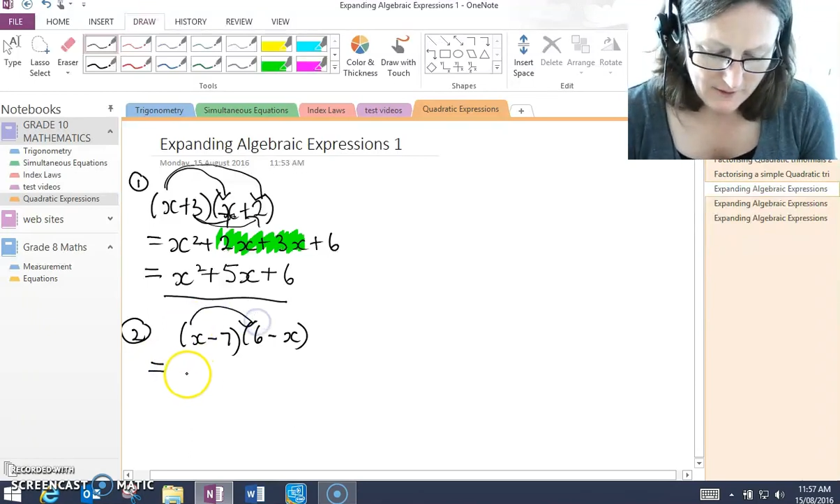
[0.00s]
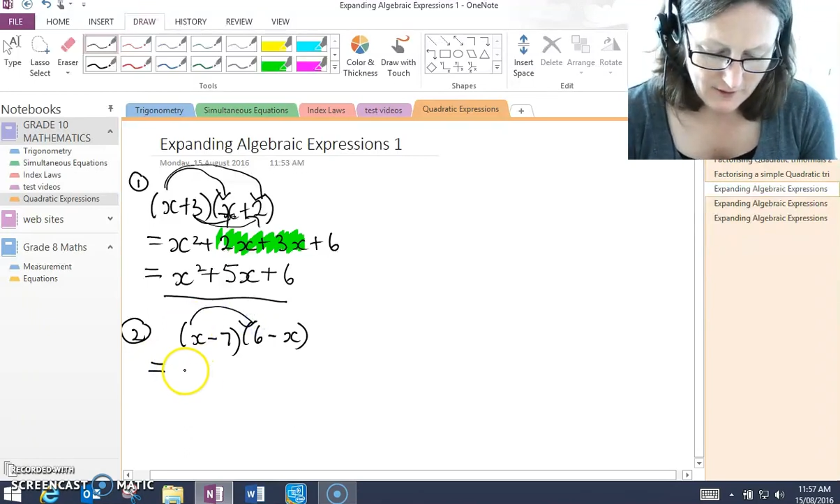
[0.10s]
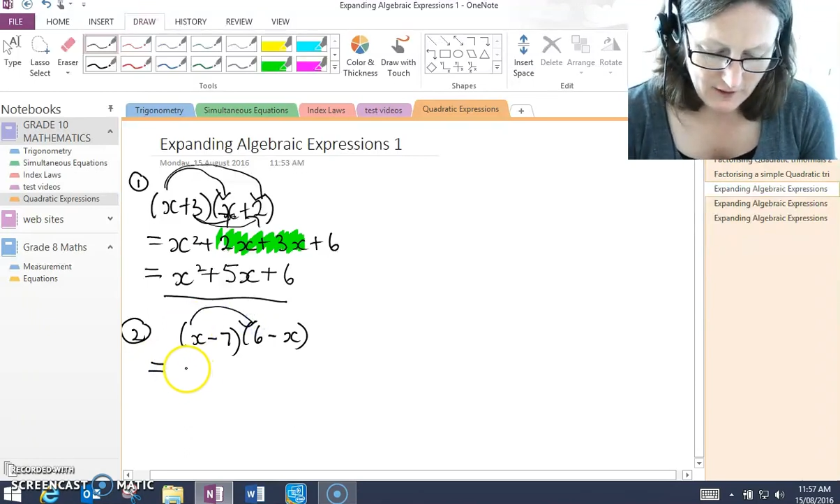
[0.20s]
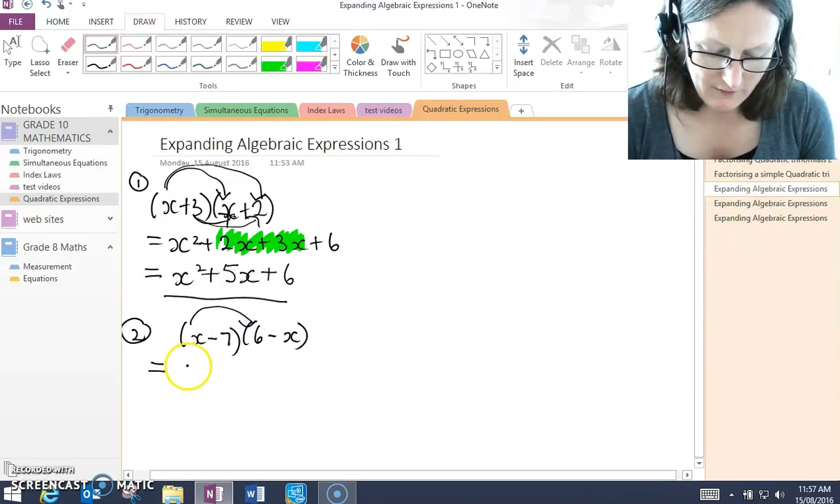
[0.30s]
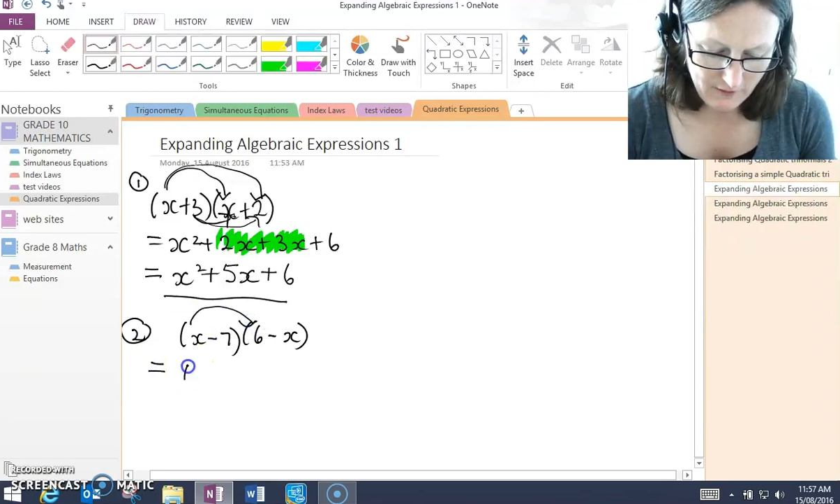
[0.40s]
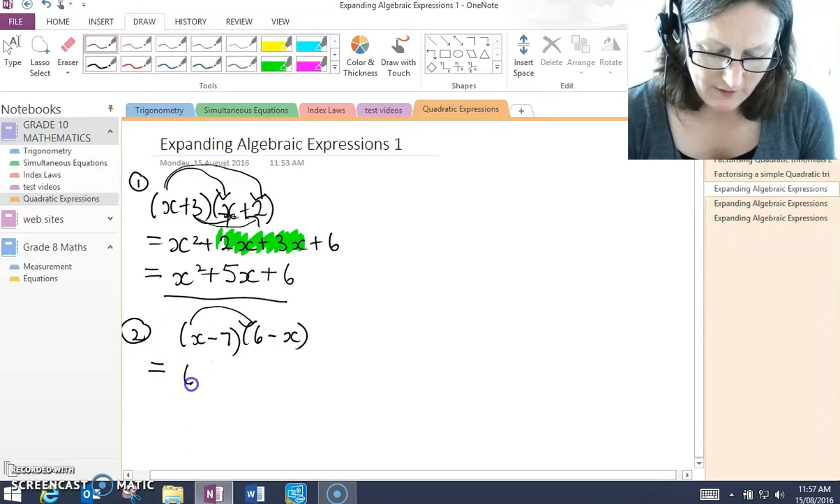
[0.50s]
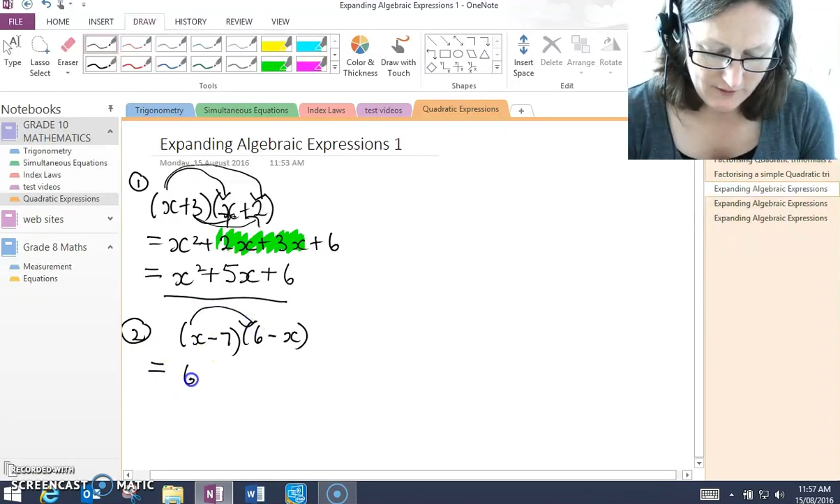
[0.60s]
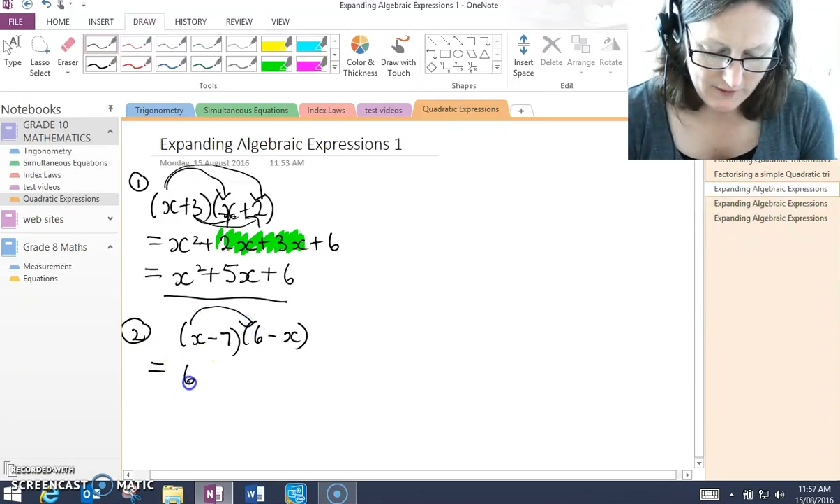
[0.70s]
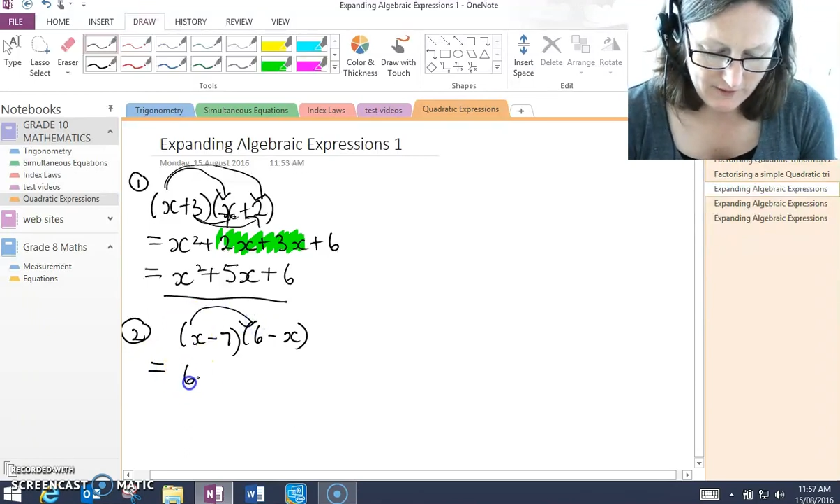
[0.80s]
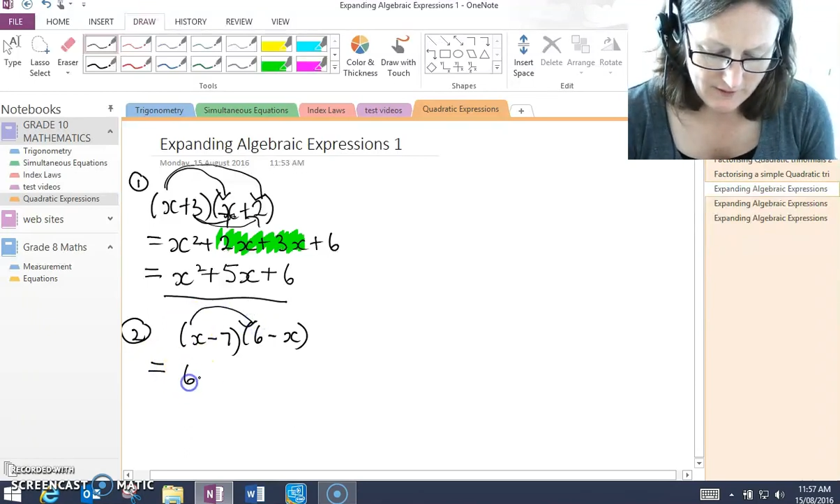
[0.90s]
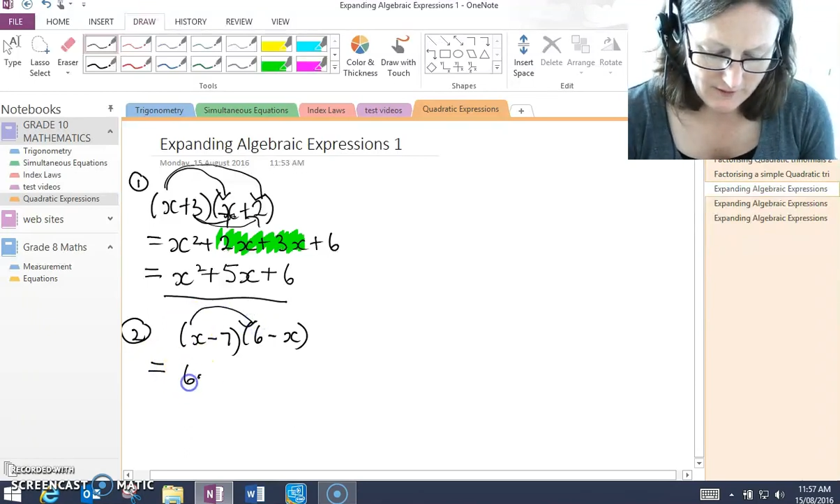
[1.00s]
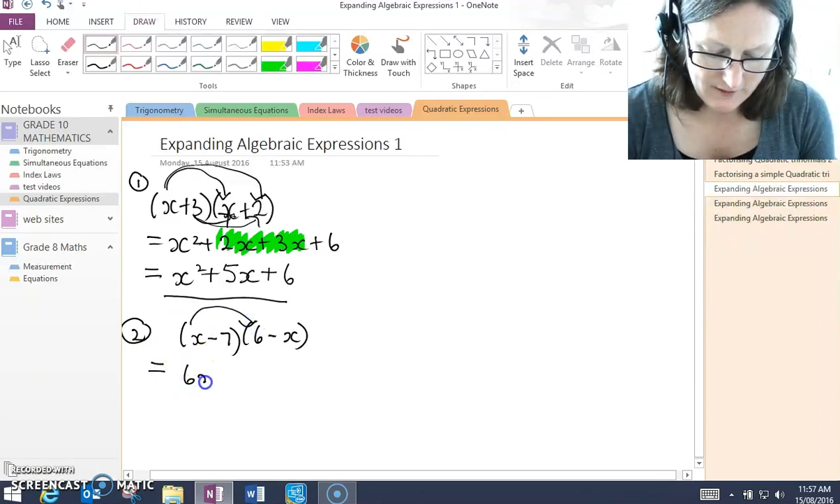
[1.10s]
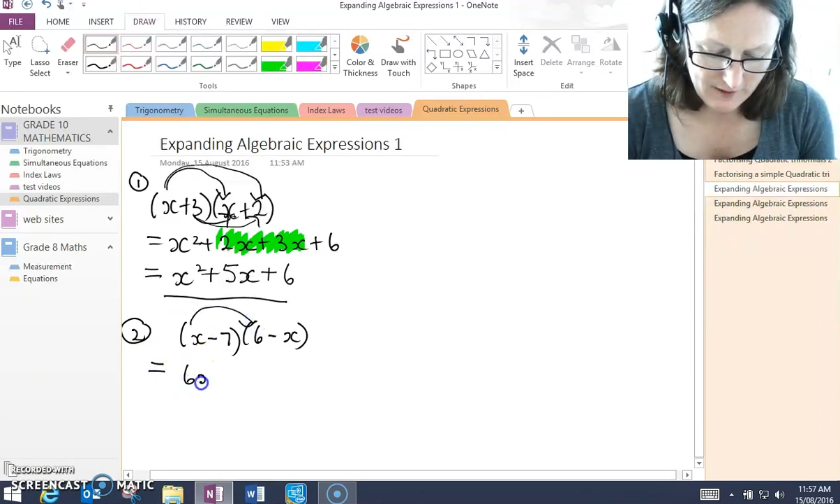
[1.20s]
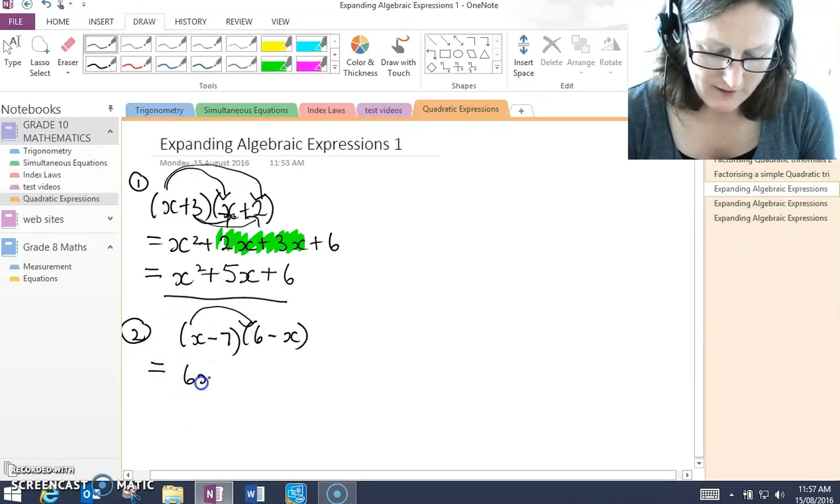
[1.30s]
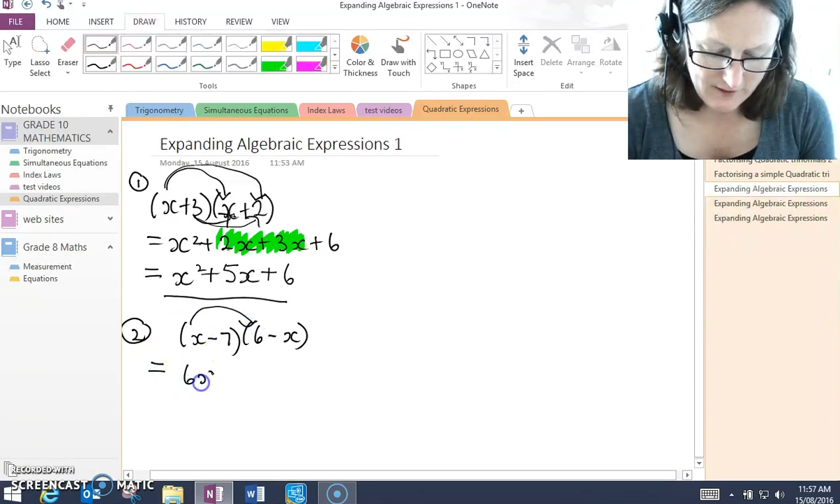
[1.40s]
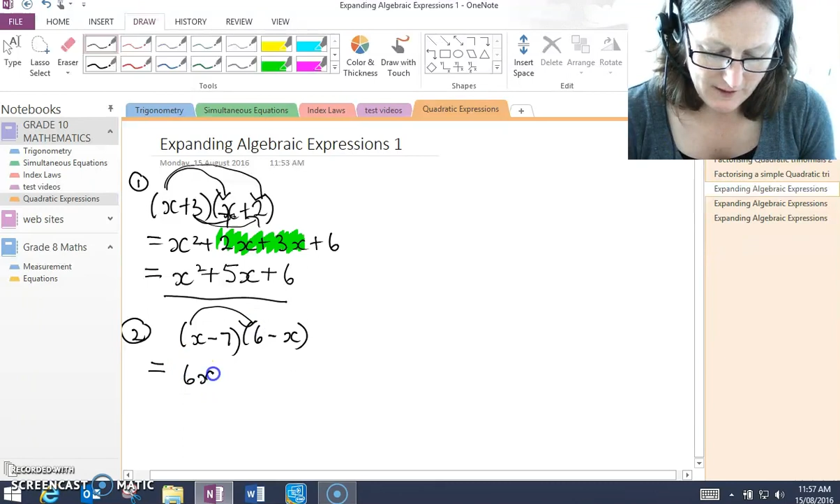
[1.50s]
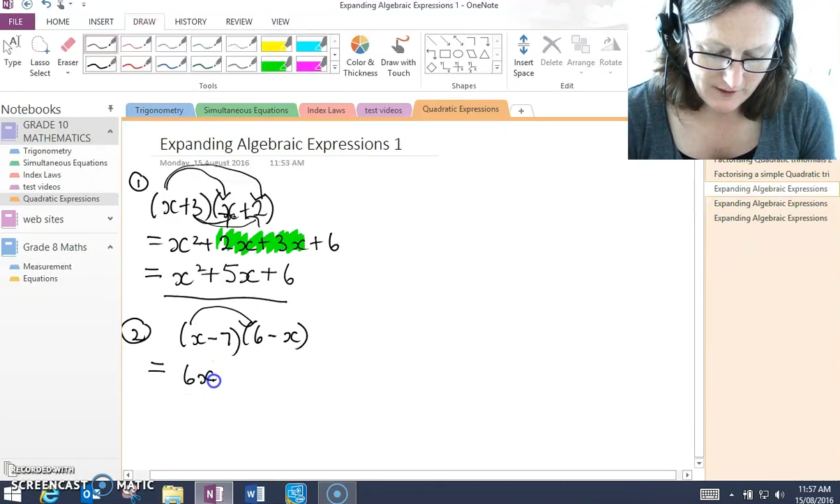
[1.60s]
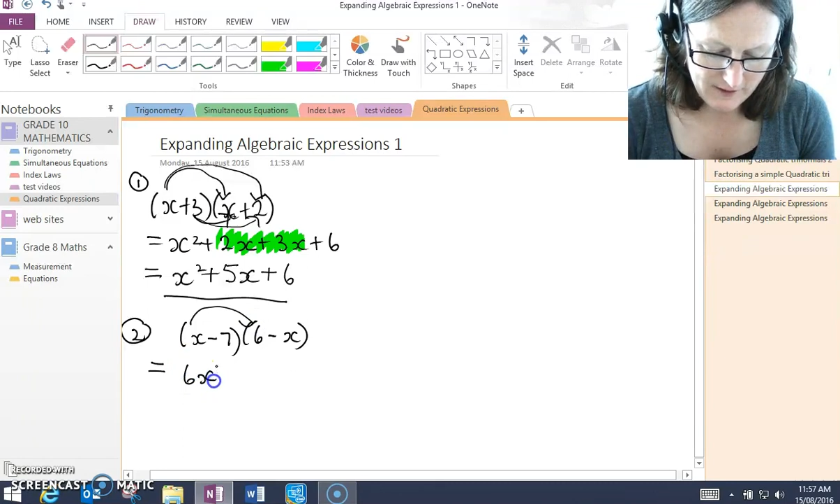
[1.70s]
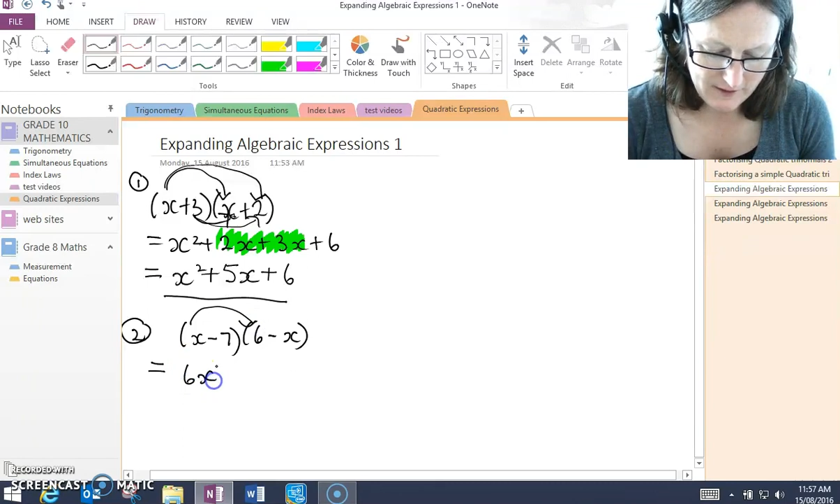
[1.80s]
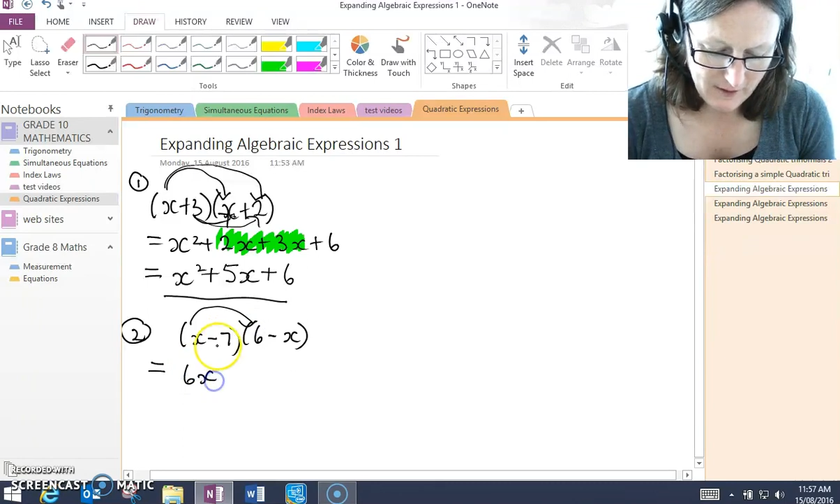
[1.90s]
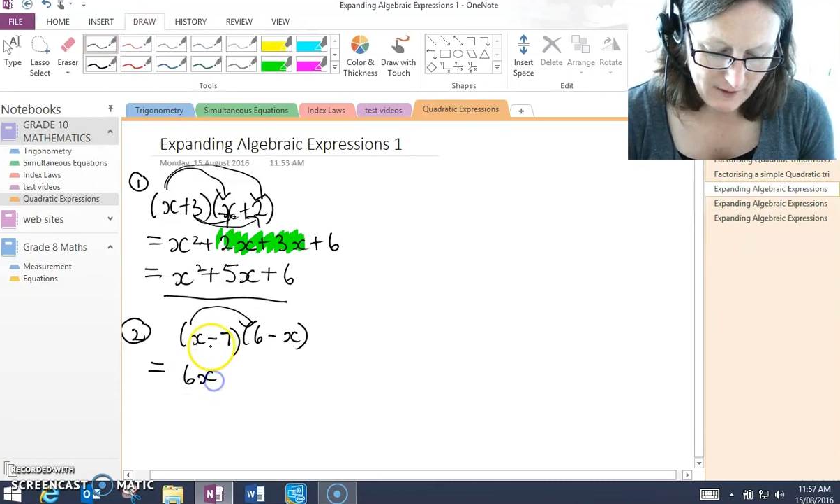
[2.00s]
to give us 6x.